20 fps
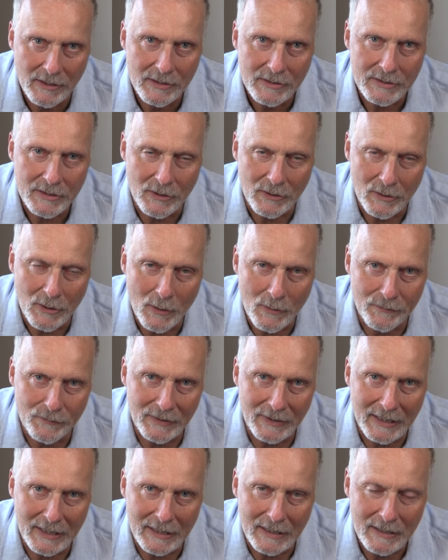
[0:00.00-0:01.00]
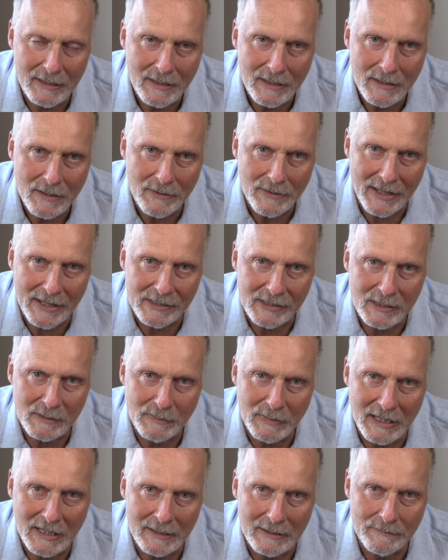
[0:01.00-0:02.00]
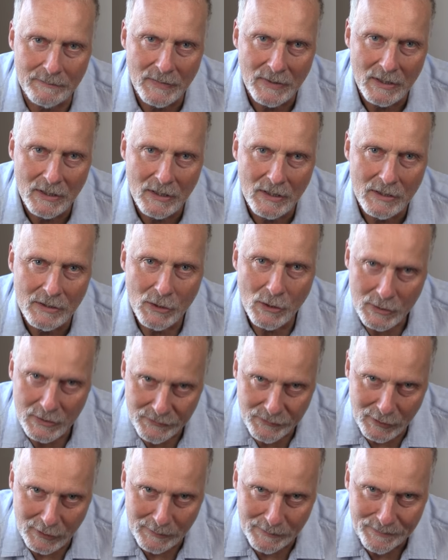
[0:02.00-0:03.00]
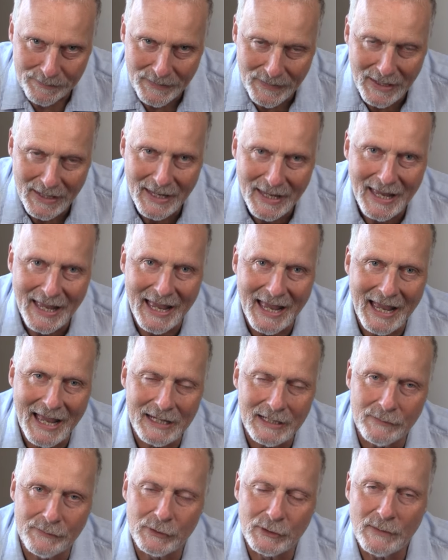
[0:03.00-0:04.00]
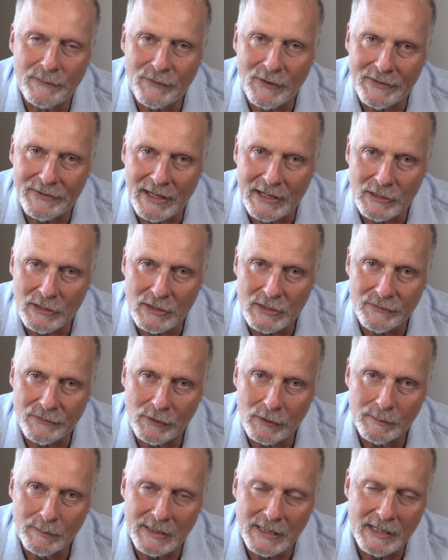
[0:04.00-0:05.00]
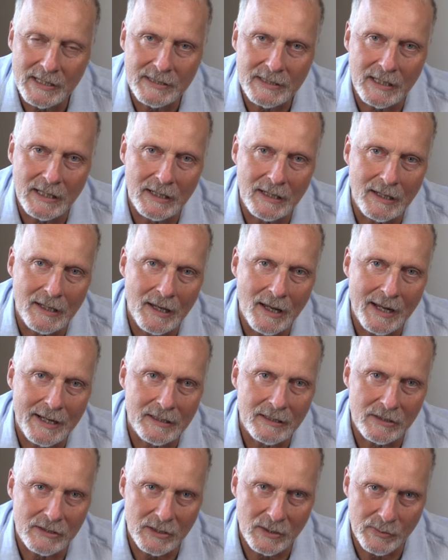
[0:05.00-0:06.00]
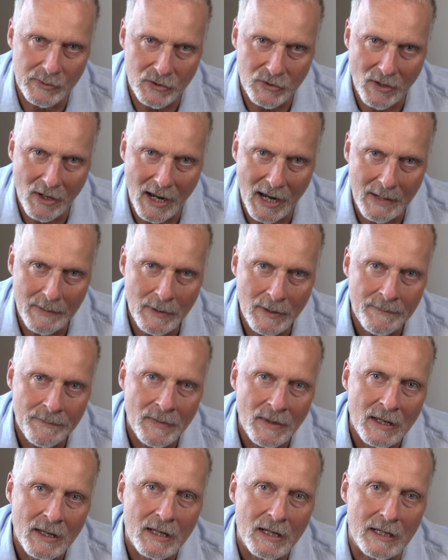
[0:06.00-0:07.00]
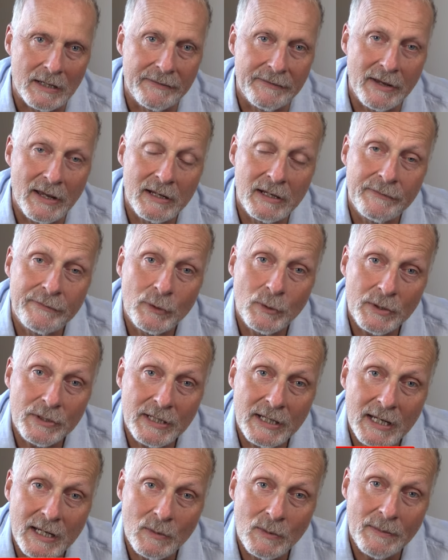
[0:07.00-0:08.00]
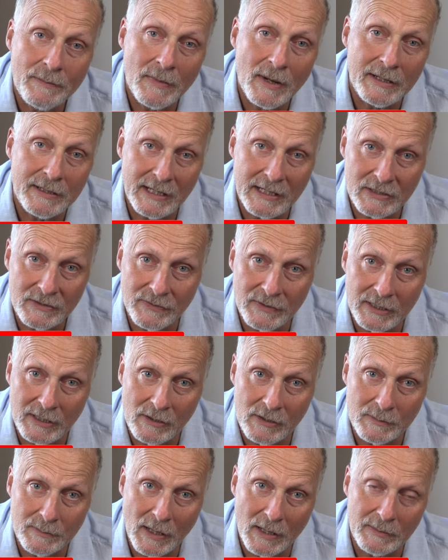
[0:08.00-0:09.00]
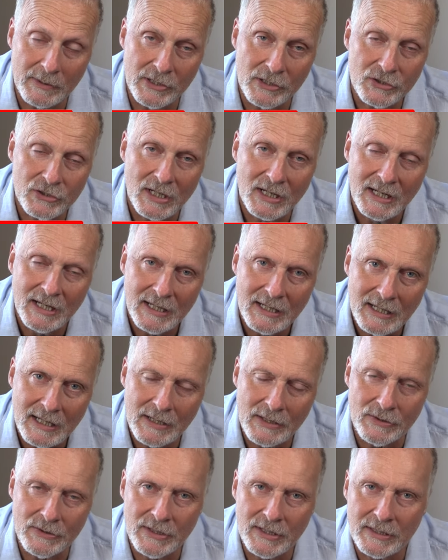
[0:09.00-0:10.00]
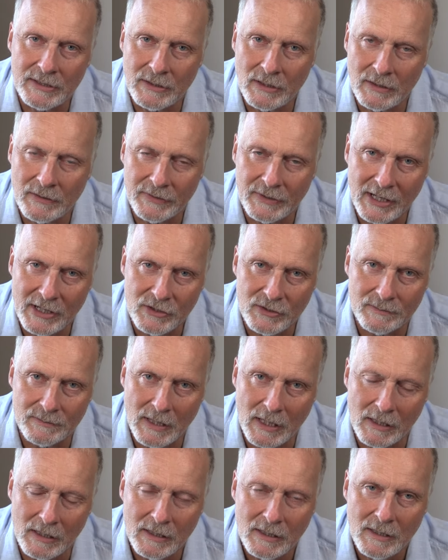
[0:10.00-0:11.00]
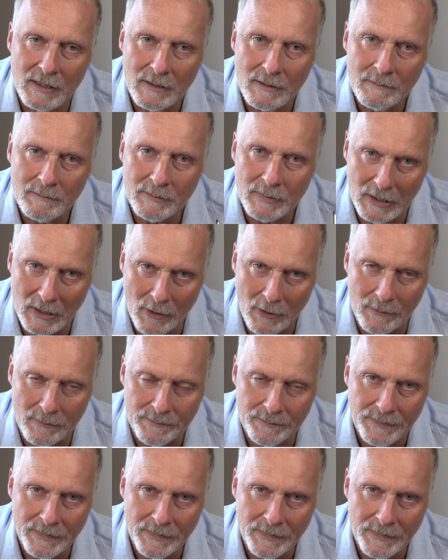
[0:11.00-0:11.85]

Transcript: So hopefully that's been useful. And if you did find that useful, please hit like and subscribe. And if you want to hear when my next video is published, hit the notification bell below.